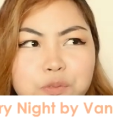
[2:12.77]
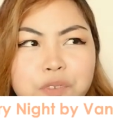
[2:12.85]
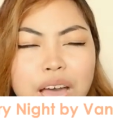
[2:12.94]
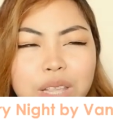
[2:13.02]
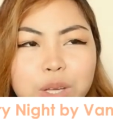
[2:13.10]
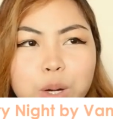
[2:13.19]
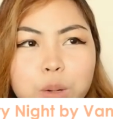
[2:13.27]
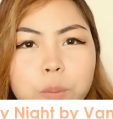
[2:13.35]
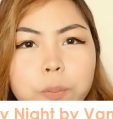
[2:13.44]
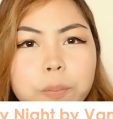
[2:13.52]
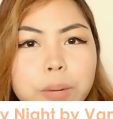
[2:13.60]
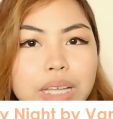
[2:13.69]
Van Gogh
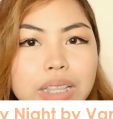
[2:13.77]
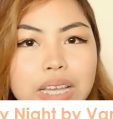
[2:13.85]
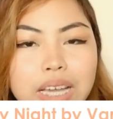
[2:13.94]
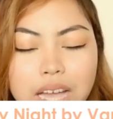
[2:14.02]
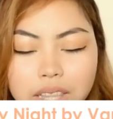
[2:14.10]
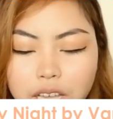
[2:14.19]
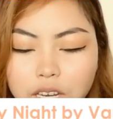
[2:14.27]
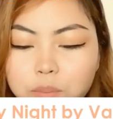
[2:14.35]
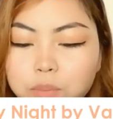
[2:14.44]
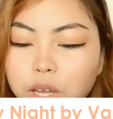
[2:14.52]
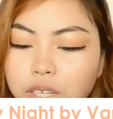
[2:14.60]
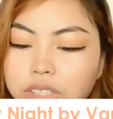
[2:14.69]
painting ata yun.
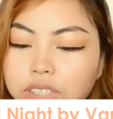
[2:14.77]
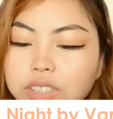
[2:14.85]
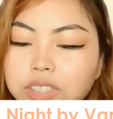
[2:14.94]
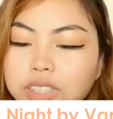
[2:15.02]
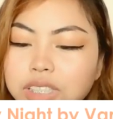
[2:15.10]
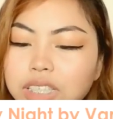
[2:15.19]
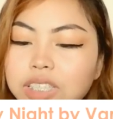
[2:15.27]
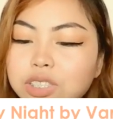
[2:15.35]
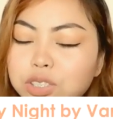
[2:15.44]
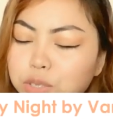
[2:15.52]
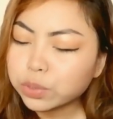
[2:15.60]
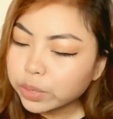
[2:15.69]
I'm not really
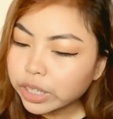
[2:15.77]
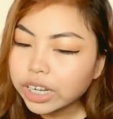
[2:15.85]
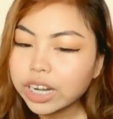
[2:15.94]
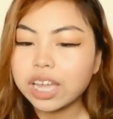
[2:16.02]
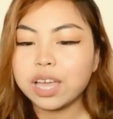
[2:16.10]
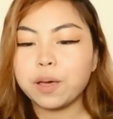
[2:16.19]
sure.